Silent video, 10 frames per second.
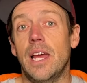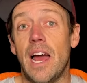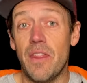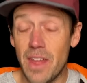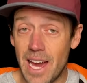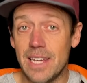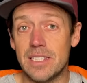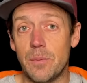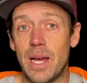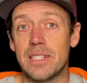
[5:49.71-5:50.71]
and that is
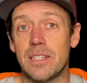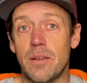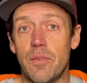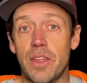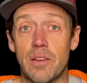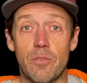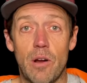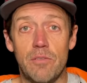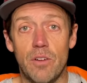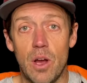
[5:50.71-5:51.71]
the best thing for
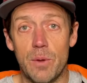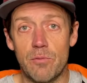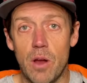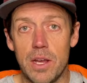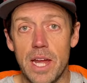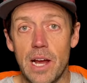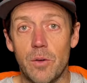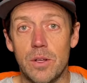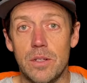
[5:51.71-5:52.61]
our environment right now.